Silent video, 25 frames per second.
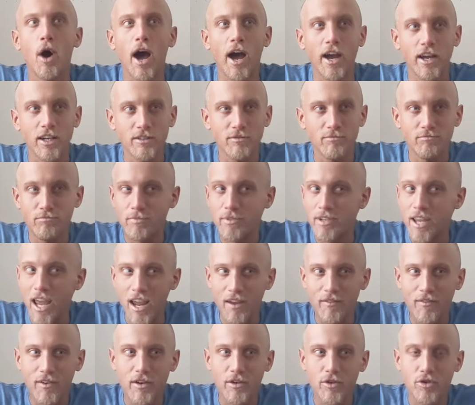I
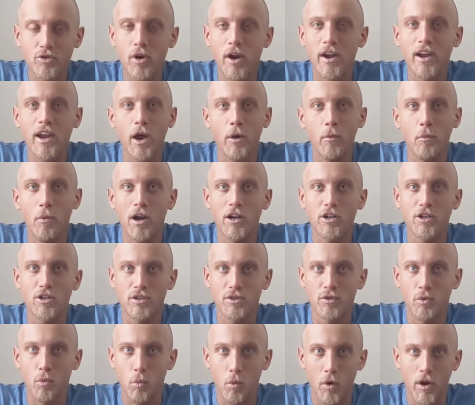gave it a try. I
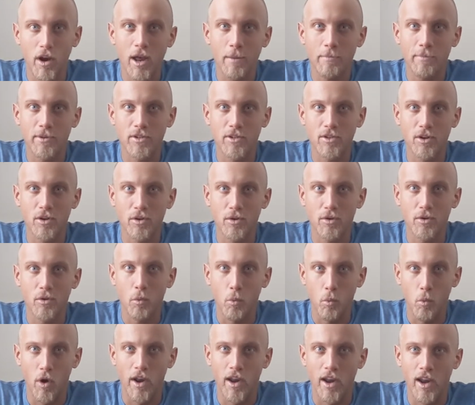watched one episode
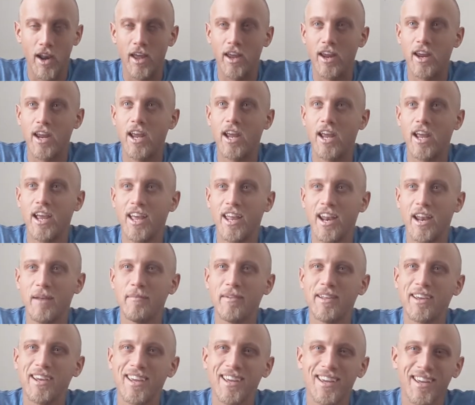one night, and
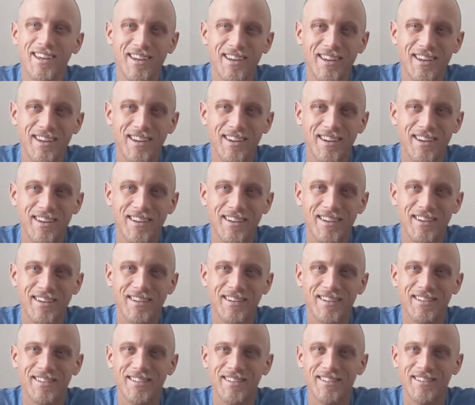I'm like,
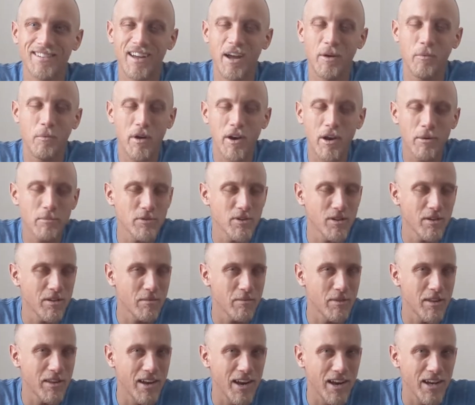I went up to
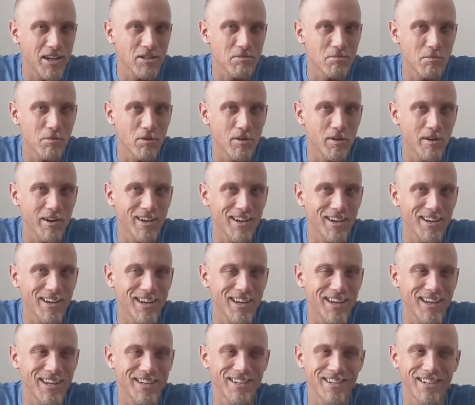him the next morning,
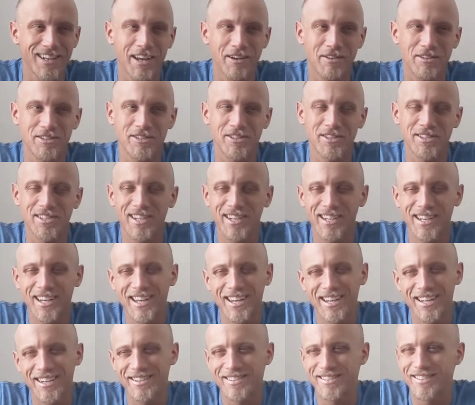and I was just like,
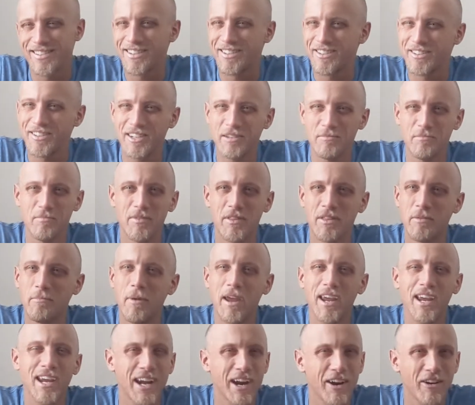I don't know. The
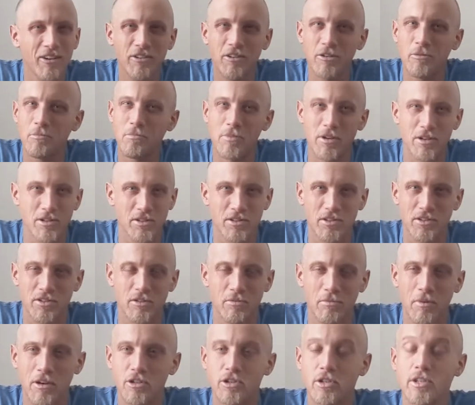main character bitches
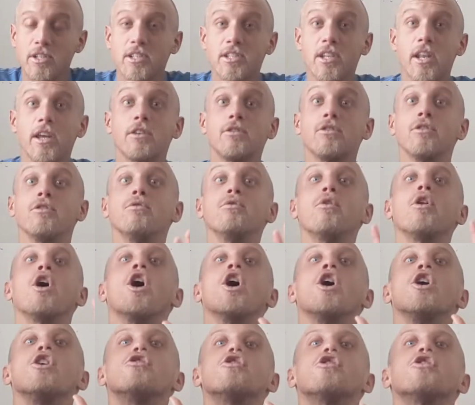too much, and he's like, dude,
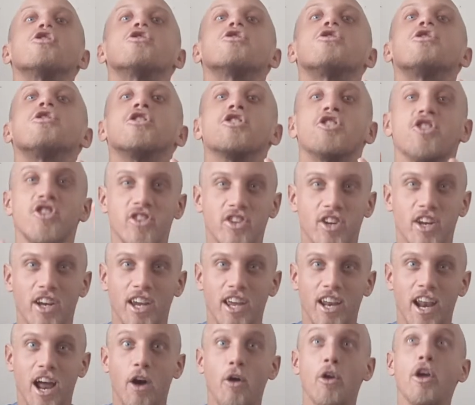just
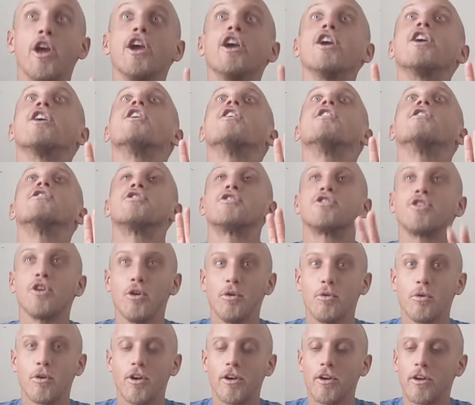stick it out. It gets
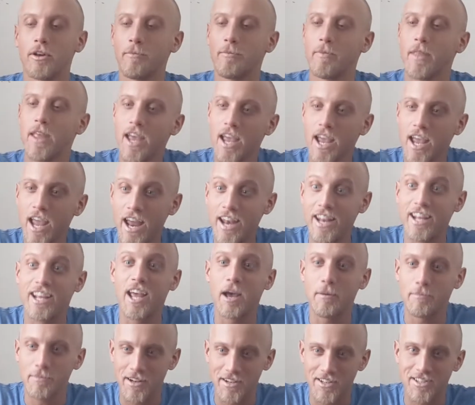so good. And he
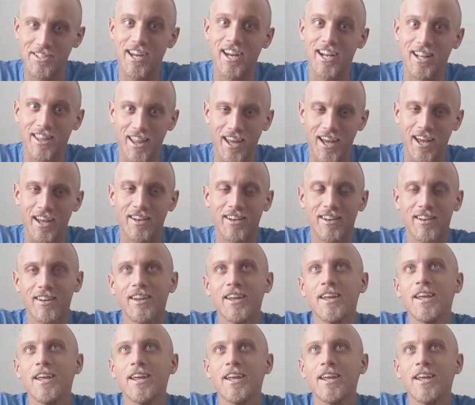kept on saying that,